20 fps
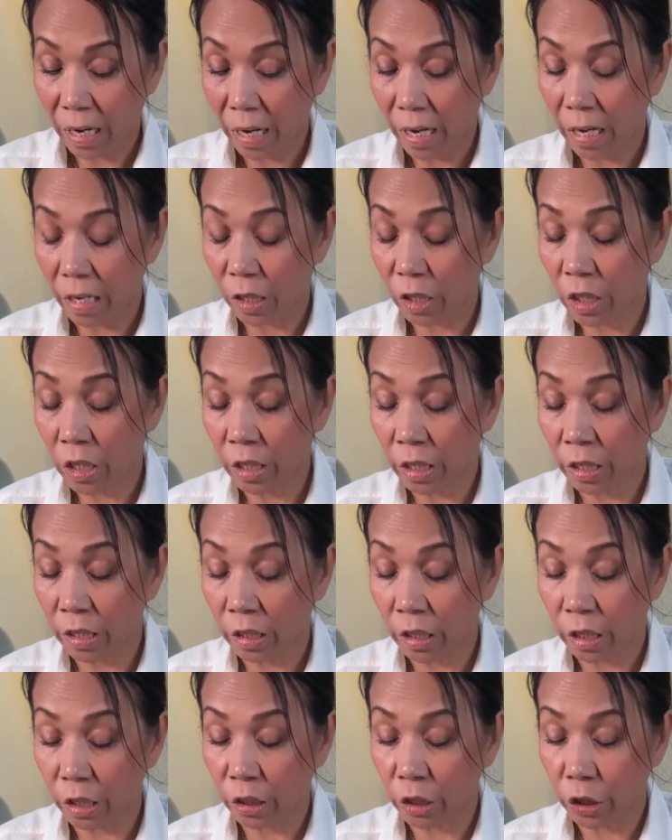it
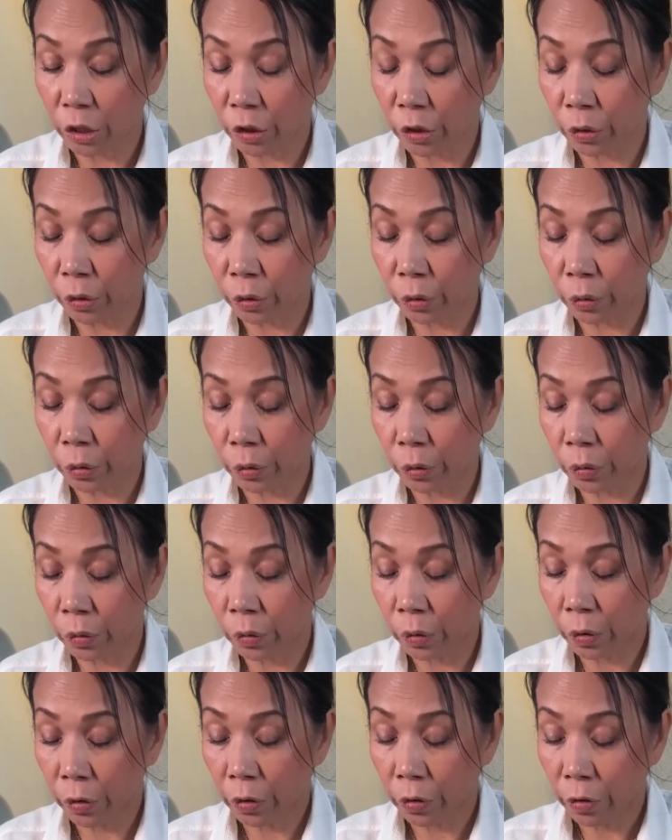turned into
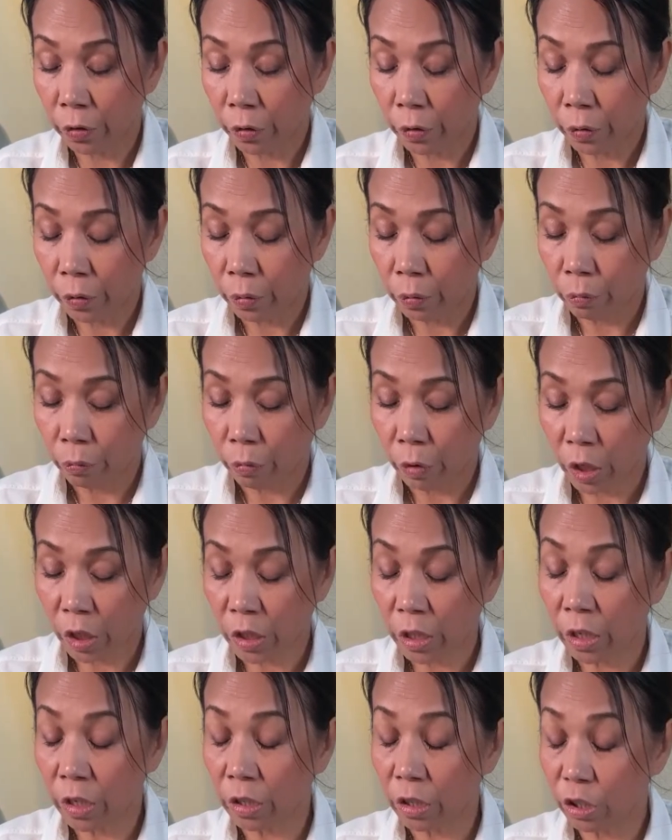it
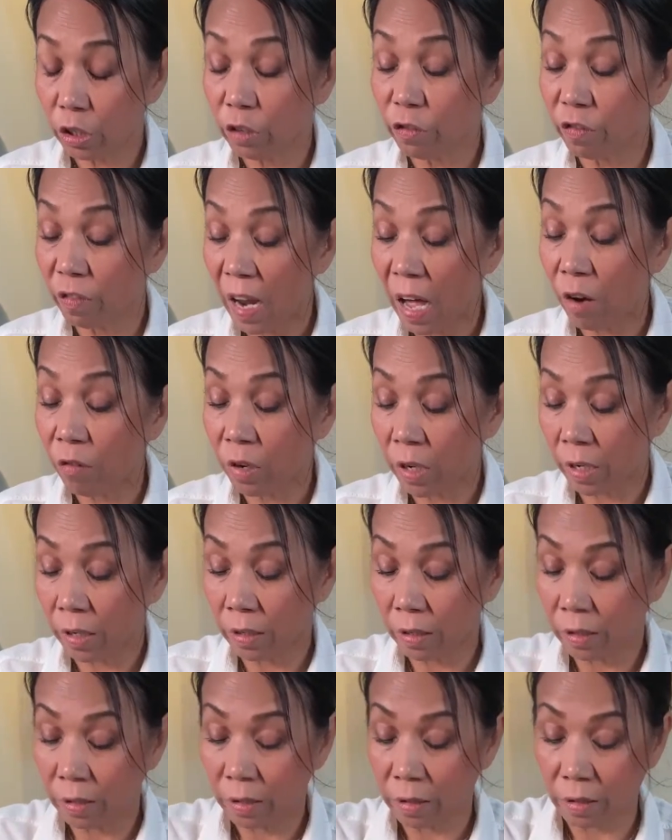turned into flour.
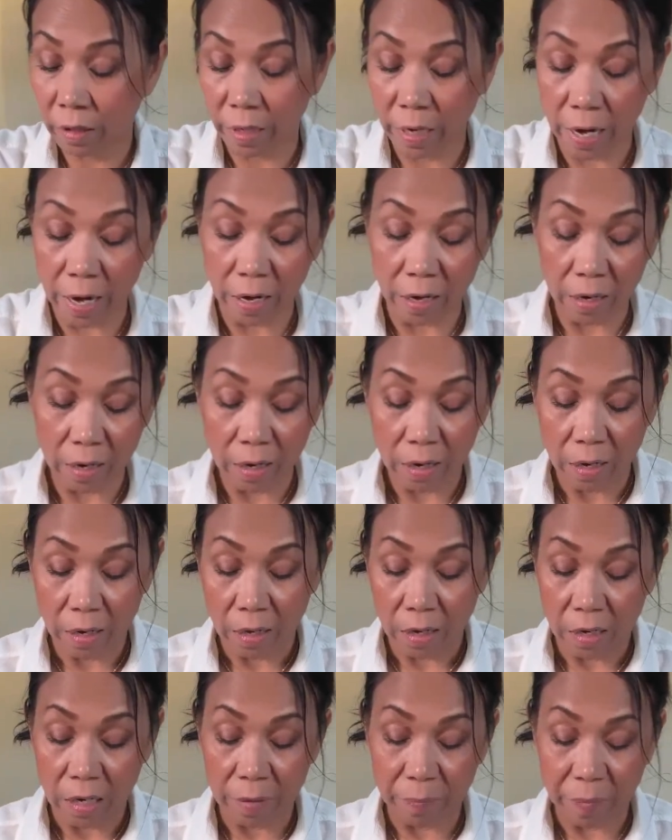Okay,
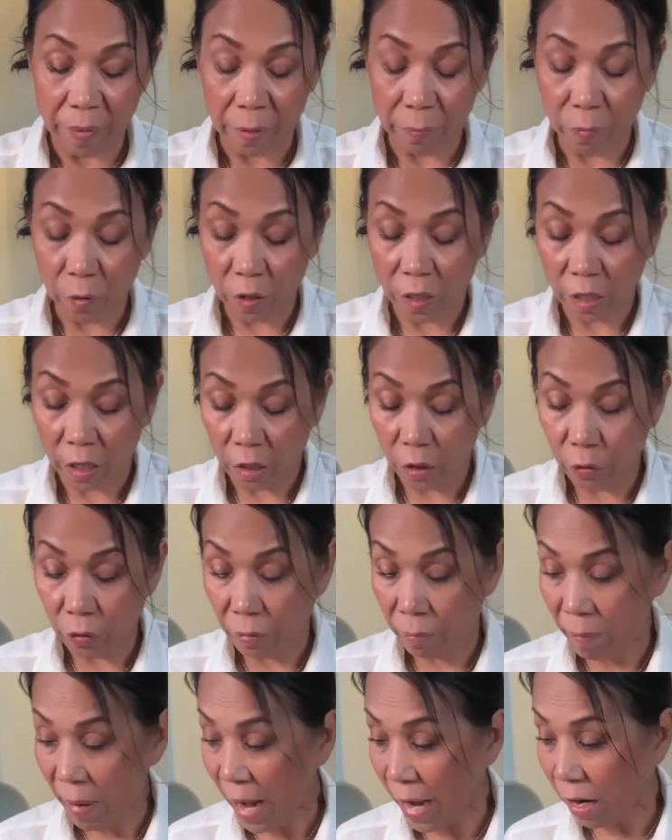let me put the
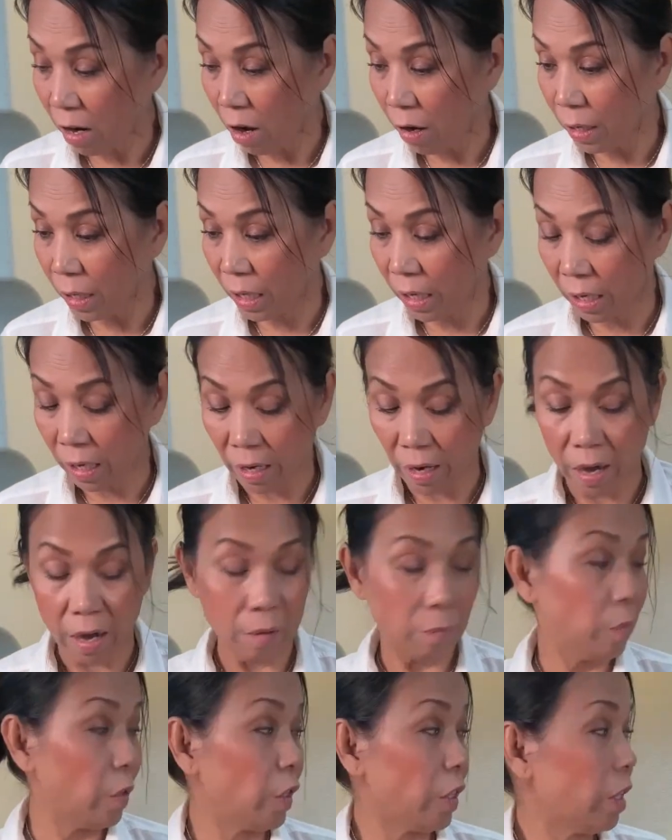gluten back on here
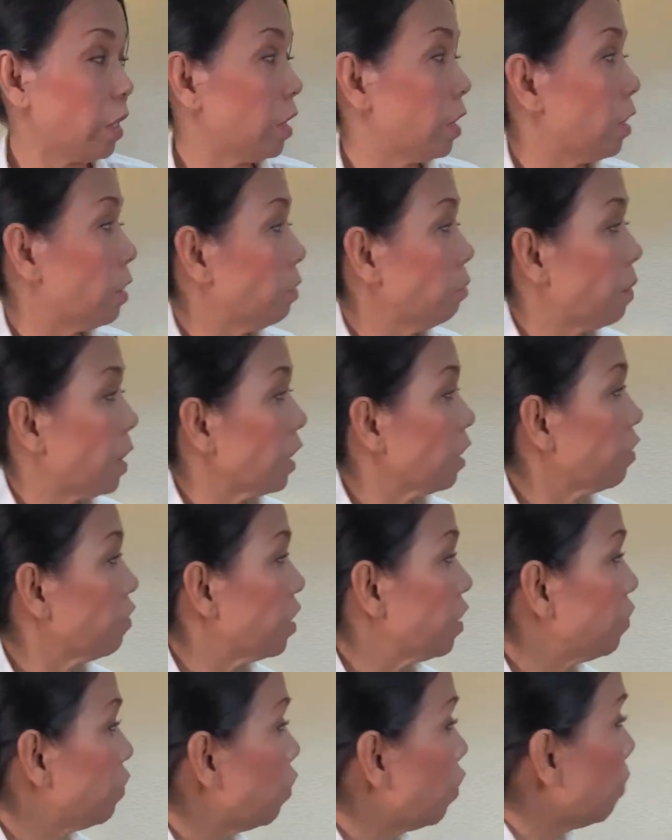and put in the
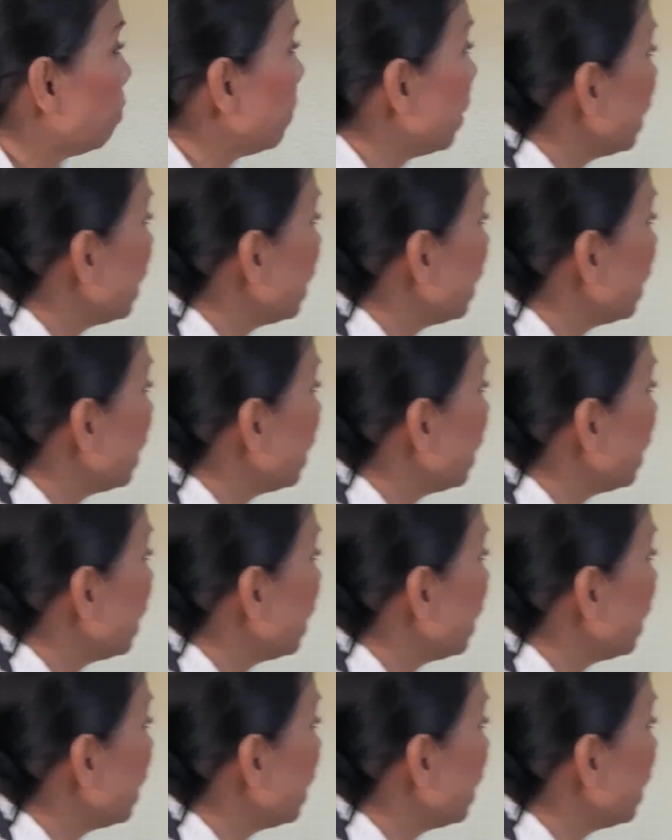microwave for a